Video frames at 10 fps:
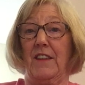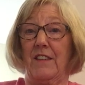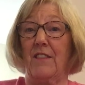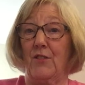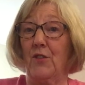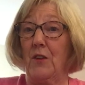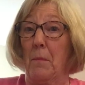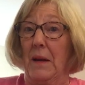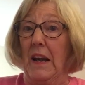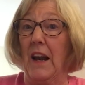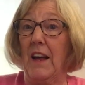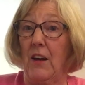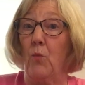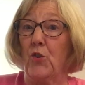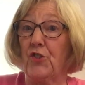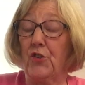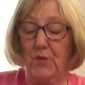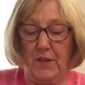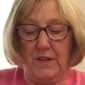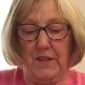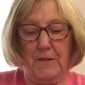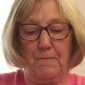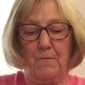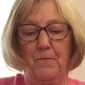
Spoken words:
He does look a bit like a wooden crocodile.